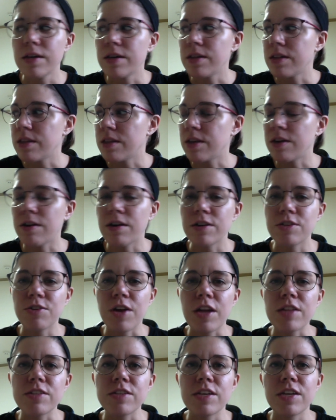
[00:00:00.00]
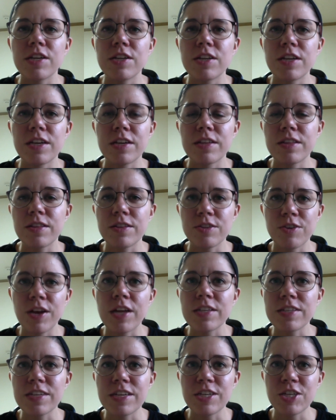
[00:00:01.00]
there are
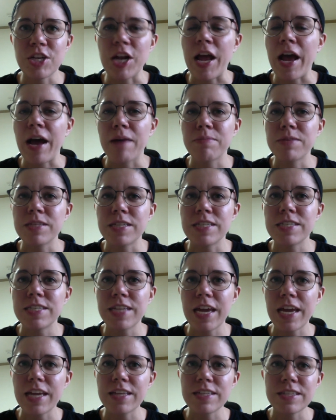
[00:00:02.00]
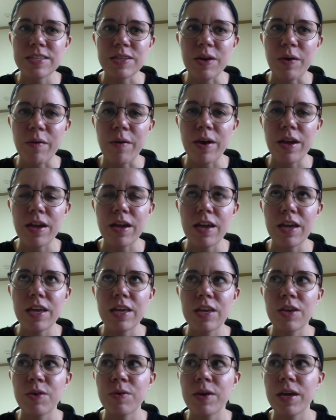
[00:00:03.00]
translation apps these days, so
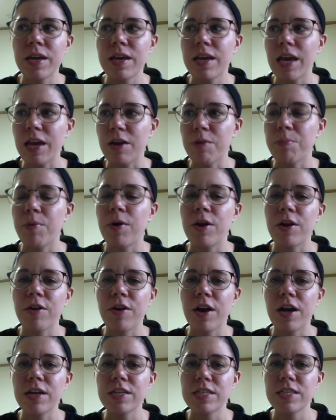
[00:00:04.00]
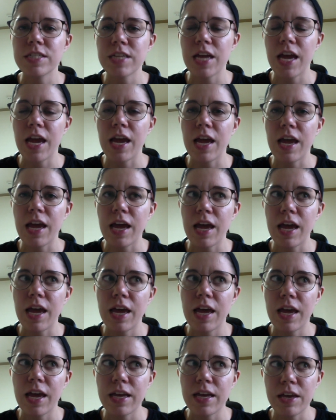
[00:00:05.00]
you can get your point across
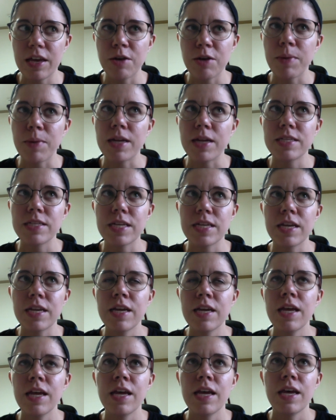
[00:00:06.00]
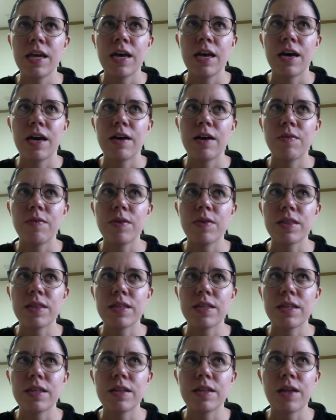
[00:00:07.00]
and get your medicine you
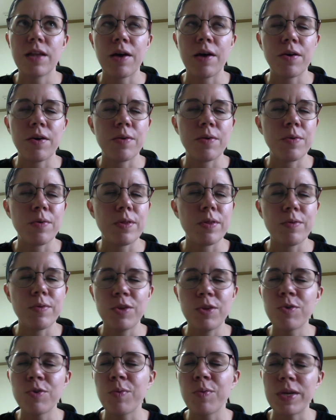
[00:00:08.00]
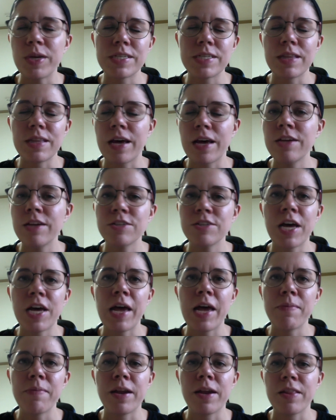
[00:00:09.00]
don't waste a lot of your
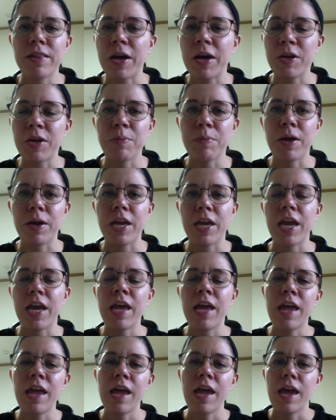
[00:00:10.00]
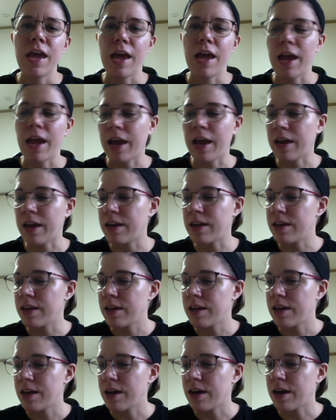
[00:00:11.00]
time and a lot of your money, and
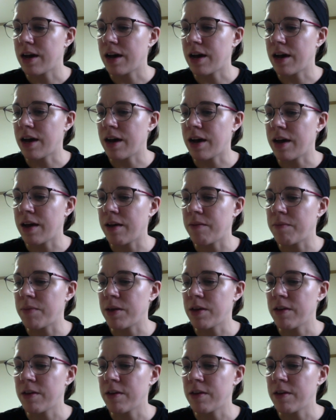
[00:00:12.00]
I'm